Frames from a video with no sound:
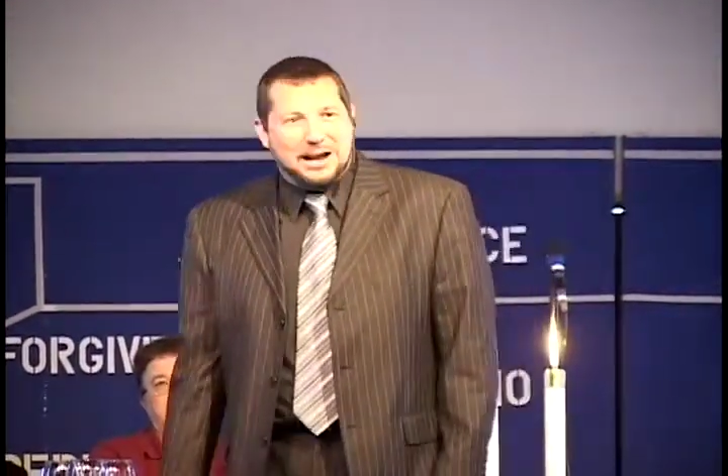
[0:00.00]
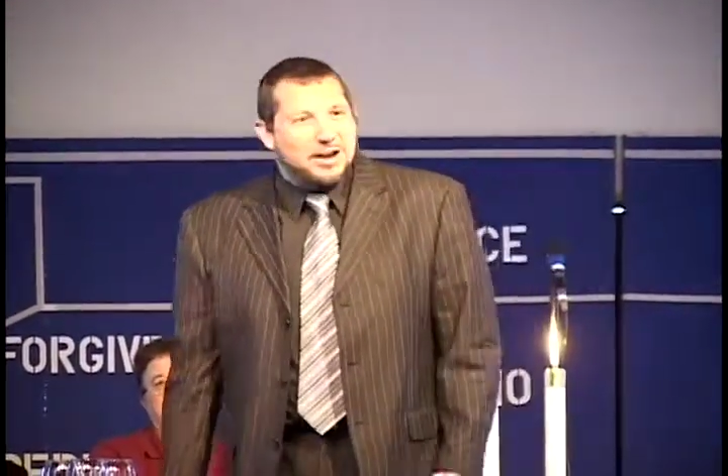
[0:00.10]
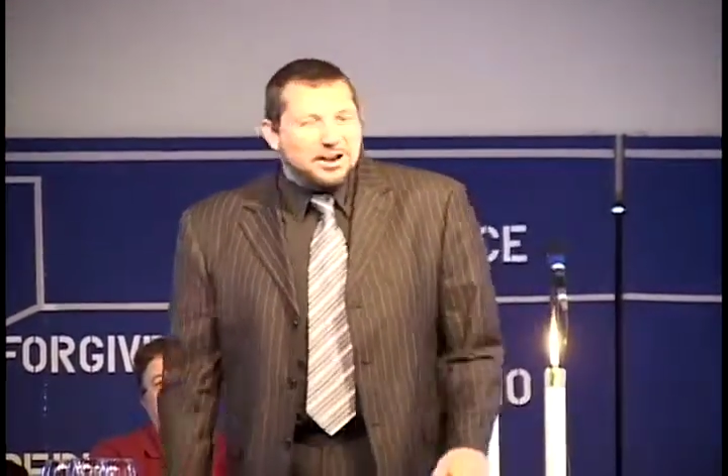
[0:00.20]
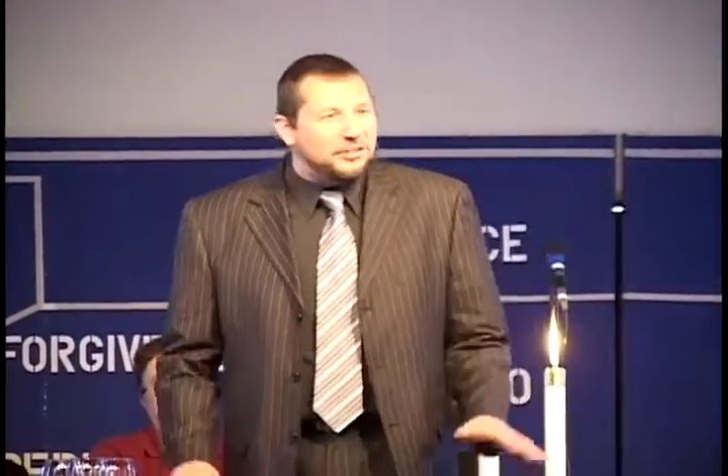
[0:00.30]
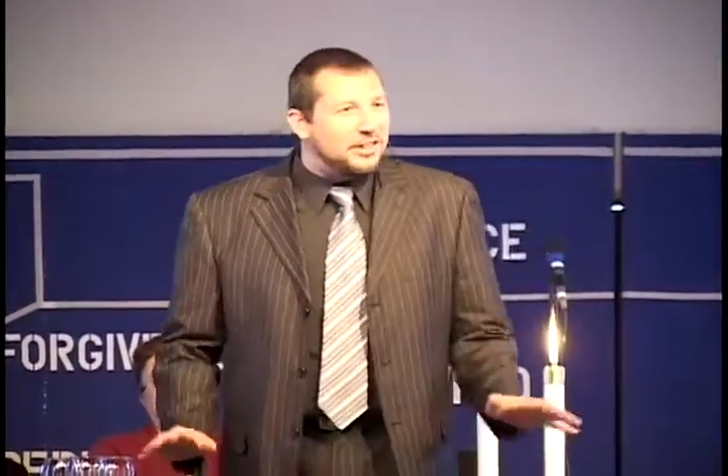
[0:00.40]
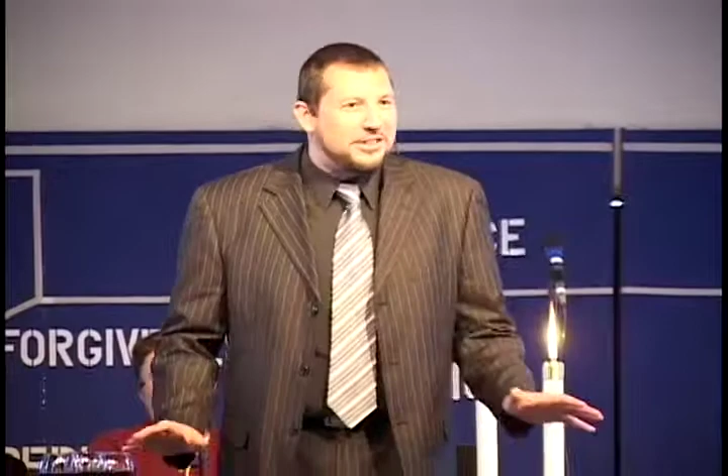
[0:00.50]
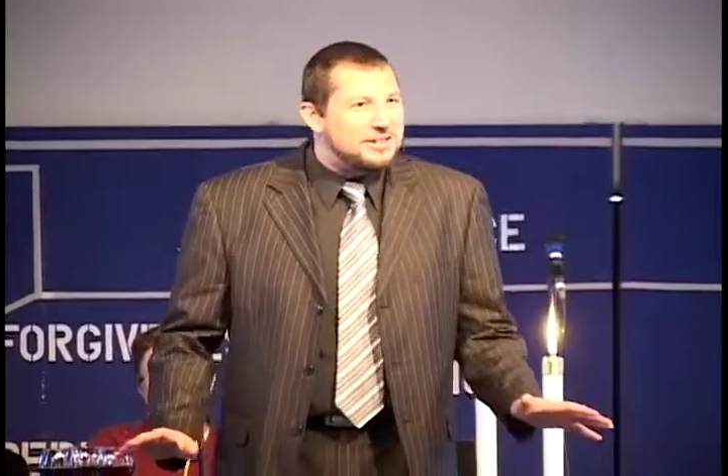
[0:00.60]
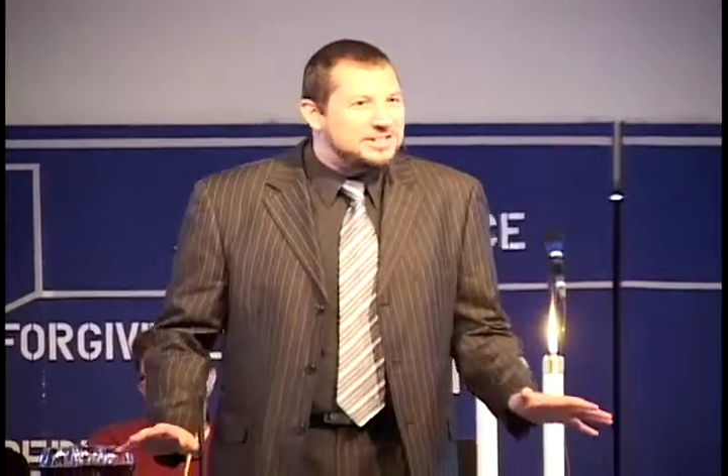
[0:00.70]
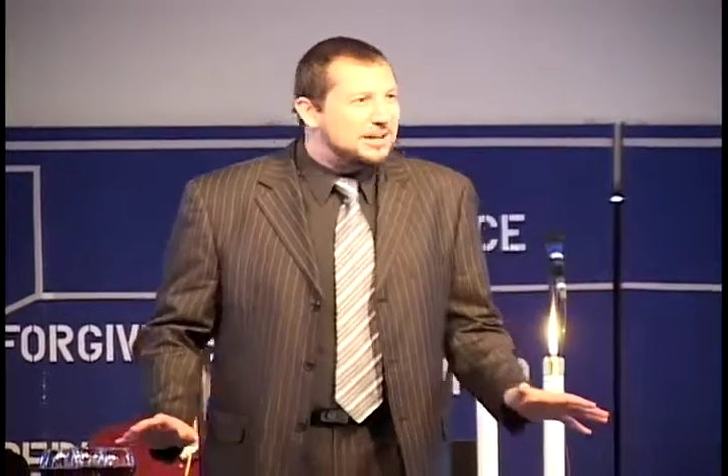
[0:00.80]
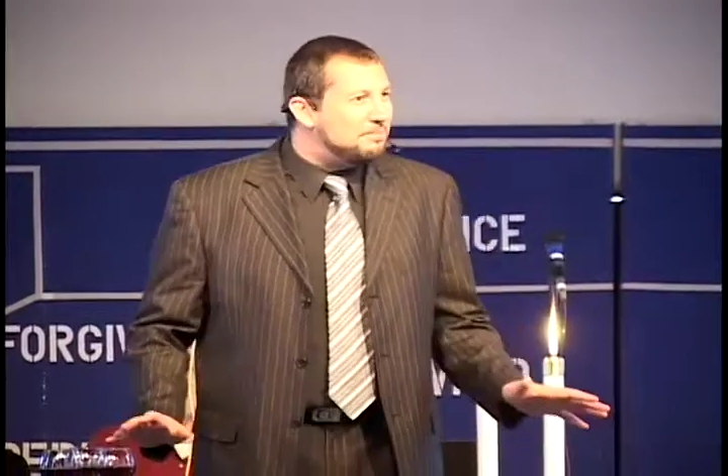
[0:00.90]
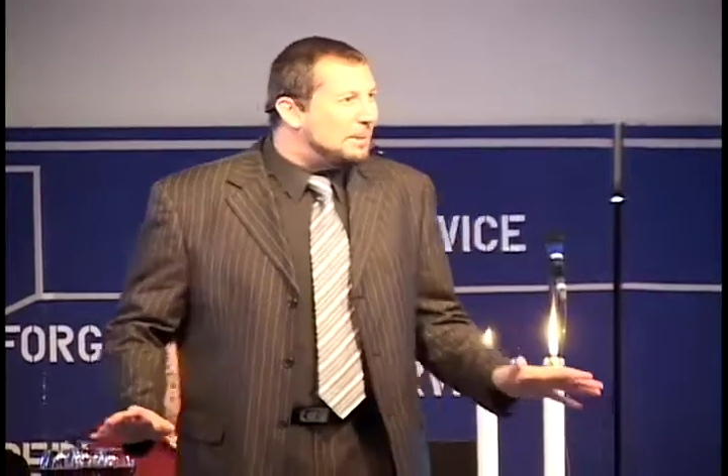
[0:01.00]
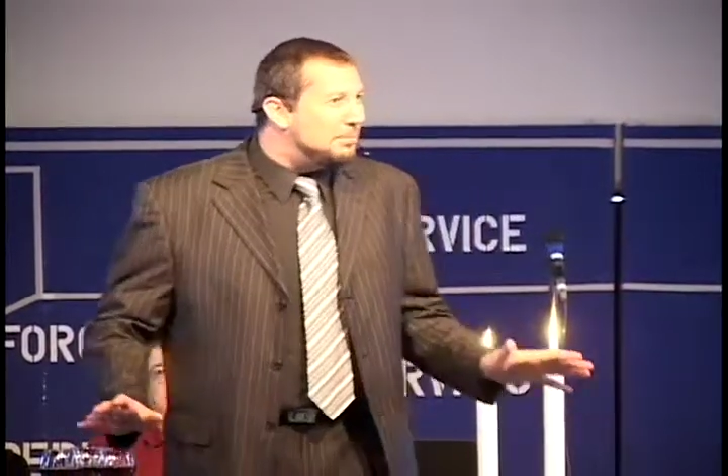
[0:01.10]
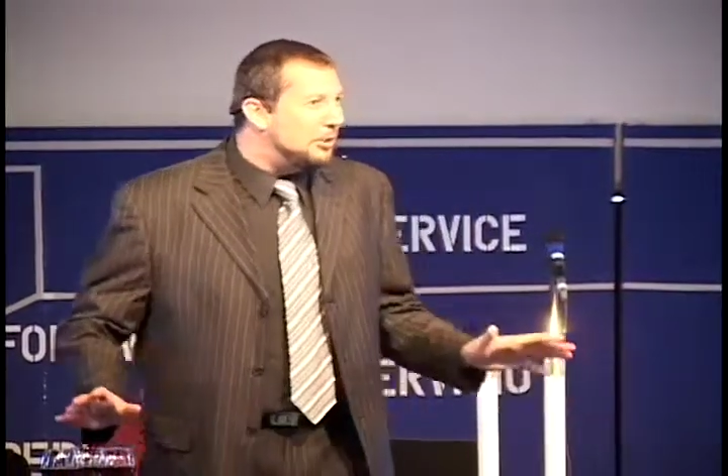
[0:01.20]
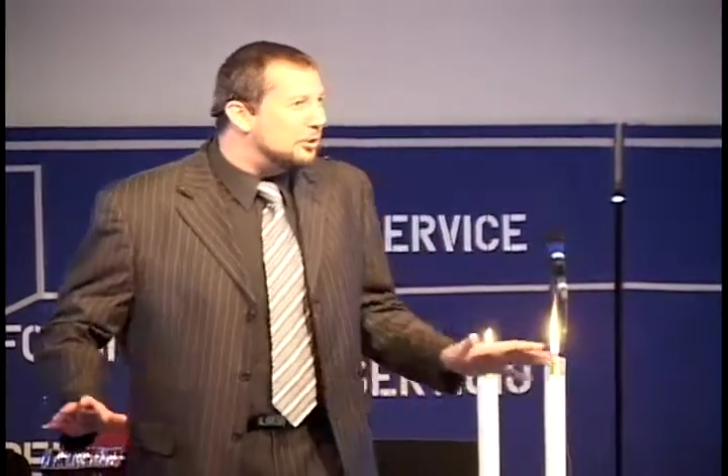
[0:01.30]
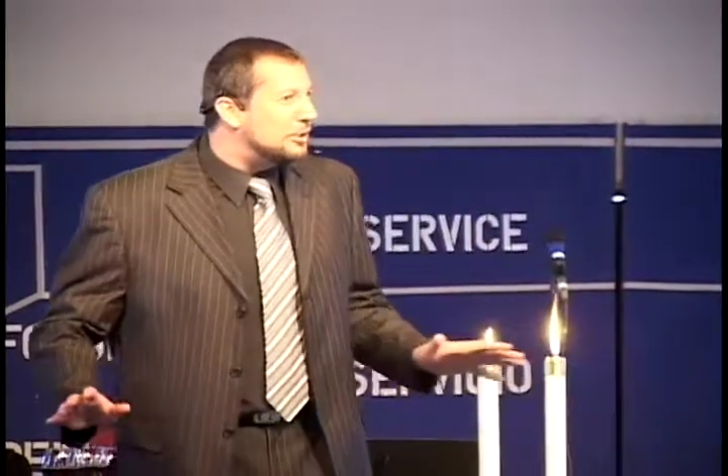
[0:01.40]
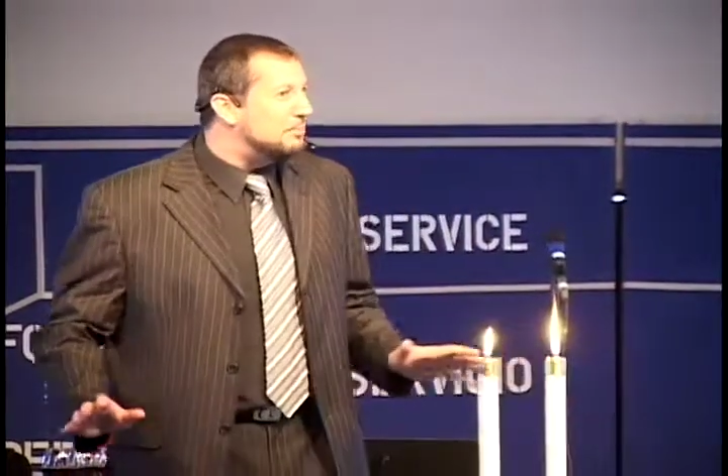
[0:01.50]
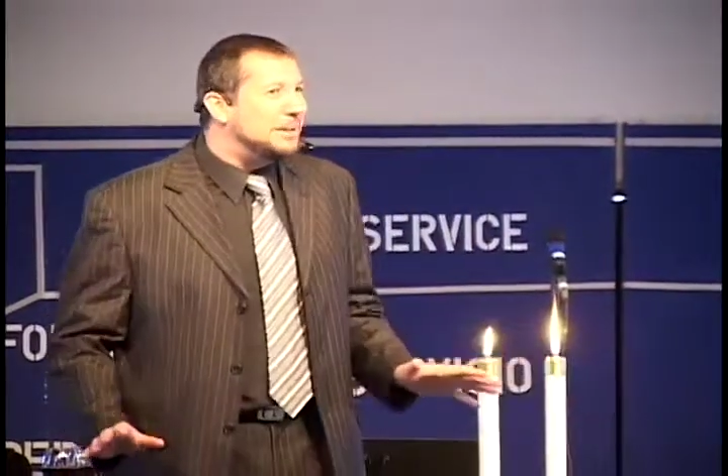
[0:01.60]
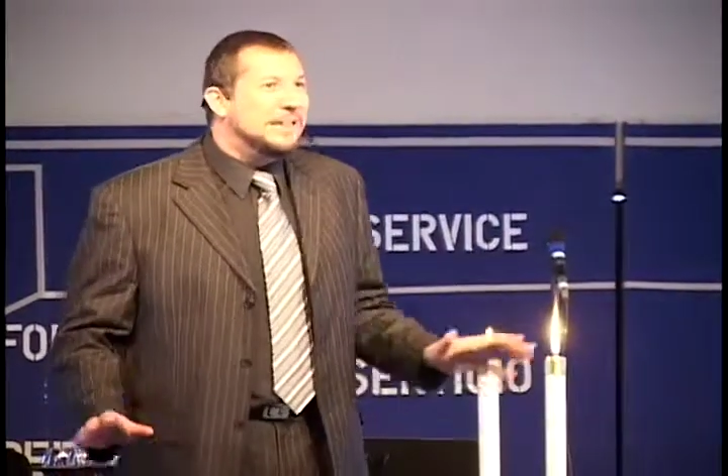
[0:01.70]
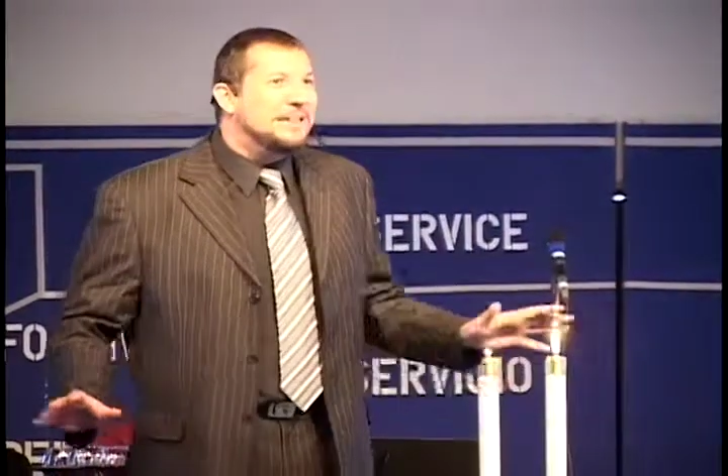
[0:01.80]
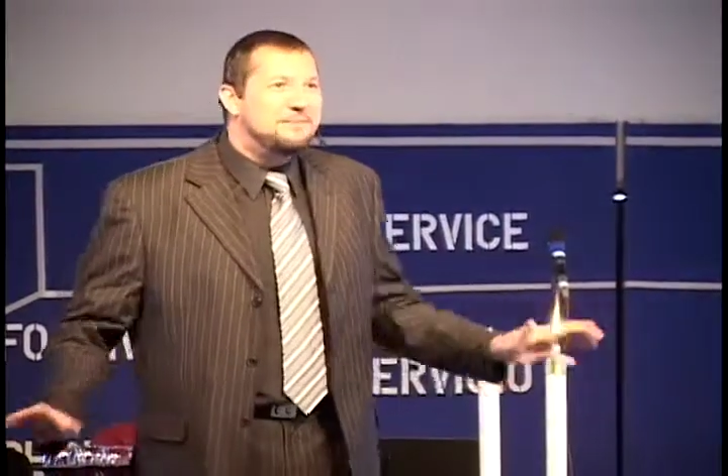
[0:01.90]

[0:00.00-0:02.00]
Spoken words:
Now, I know that there are some people who completely